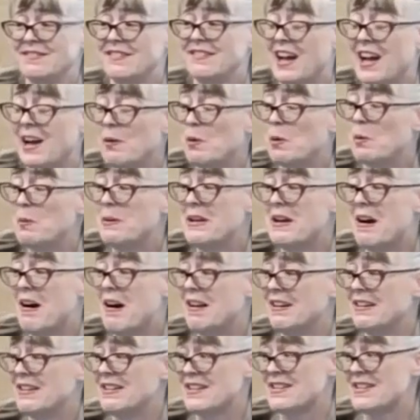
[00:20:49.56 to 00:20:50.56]
I will be
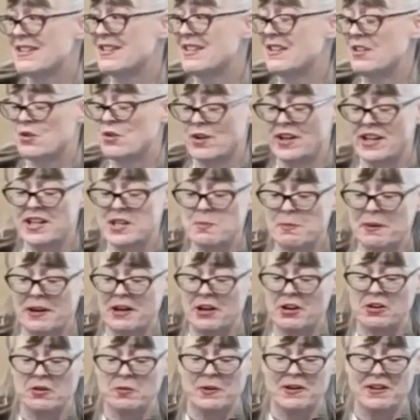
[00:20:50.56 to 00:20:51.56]
honest and
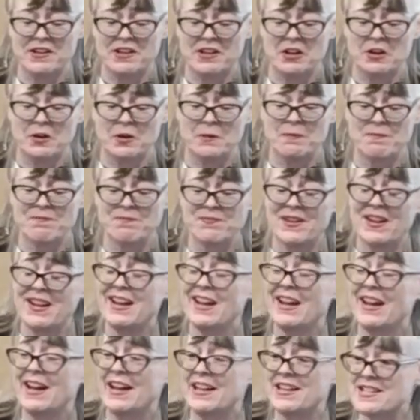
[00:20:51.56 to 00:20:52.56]
transparent with you.
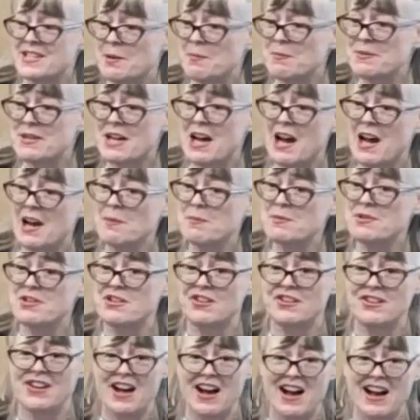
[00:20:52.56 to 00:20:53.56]
And sometimes
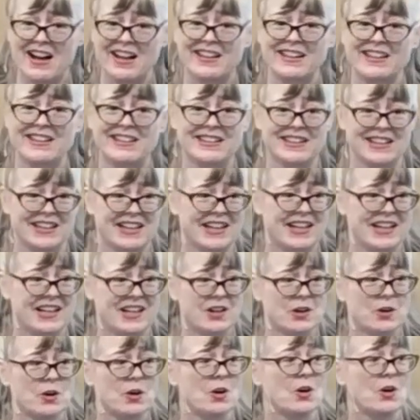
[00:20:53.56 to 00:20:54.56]
you're not going to
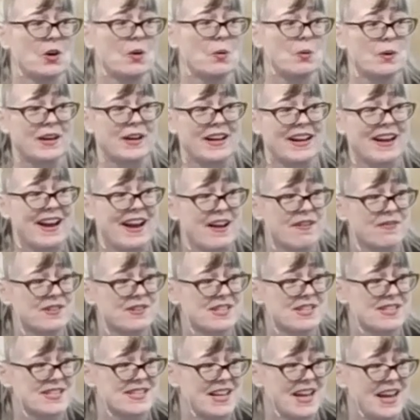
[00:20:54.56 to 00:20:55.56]
like what I have
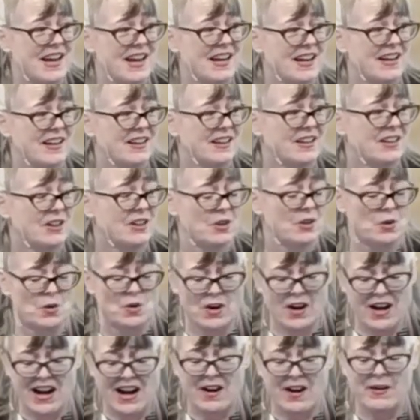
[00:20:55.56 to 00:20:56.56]
to say
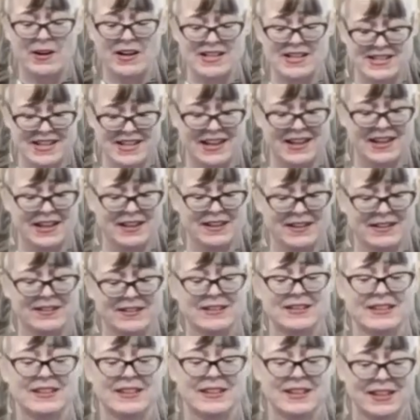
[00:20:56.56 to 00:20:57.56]
or how I say it.
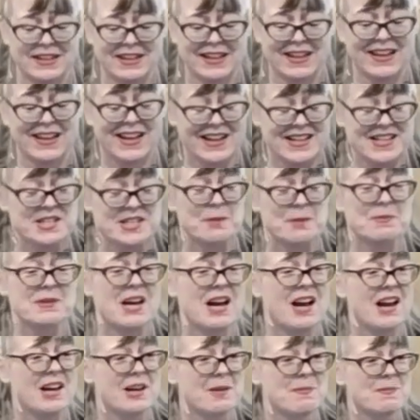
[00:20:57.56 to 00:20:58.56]
And
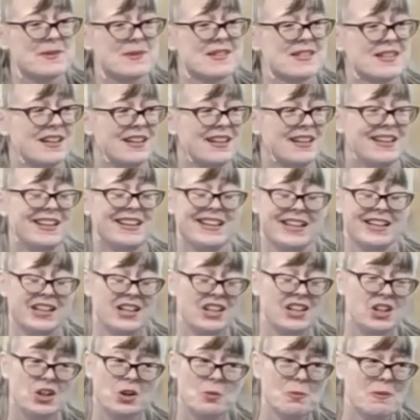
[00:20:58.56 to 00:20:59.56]
sometimes
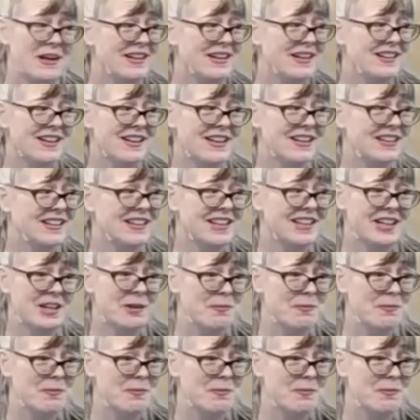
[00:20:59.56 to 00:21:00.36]
you might not like